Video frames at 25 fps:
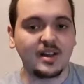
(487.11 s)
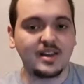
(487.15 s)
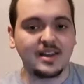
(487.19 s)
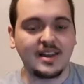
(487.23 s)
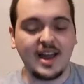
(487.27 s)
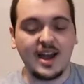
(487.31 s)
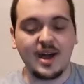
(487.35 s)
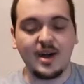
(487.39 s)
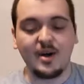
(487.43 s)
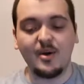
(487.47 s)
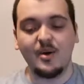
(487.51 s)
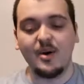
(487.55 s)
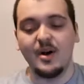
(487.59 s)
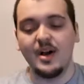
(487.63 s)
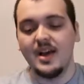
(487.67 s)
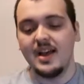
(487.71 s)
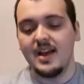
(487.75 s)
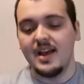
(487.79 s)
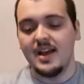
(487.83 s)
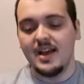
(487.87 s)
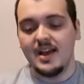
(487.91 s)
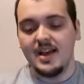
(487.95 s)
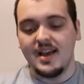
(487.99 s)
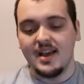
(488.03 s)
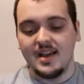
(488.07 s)
Now,
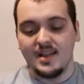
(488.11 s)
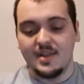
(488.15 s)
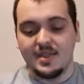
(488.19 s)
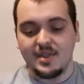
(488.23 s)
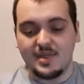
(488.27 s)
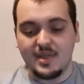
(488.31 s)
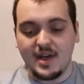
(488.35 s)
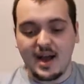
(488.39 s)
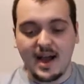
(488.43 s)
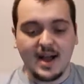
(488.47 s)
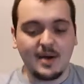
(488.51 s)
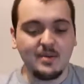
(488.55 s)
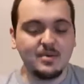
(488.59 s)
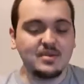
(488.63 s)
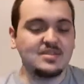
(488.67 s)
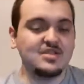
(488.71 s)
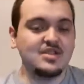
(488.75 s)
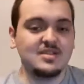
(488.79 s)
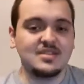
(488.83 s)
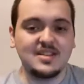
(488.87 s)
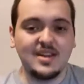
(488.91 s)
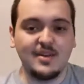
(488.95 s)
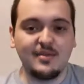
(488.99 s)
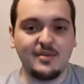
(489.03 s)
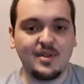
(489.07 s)
that was
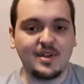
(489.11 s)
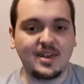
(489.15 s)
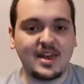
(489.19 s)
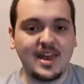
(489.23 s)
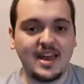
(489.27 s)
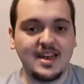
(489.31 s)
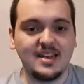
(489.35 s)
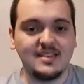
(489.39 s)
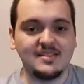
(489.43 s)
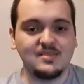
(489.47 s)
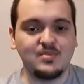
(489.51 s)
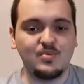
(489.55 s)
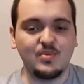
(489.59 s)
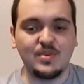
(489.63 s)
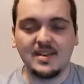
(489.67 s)
just never the case.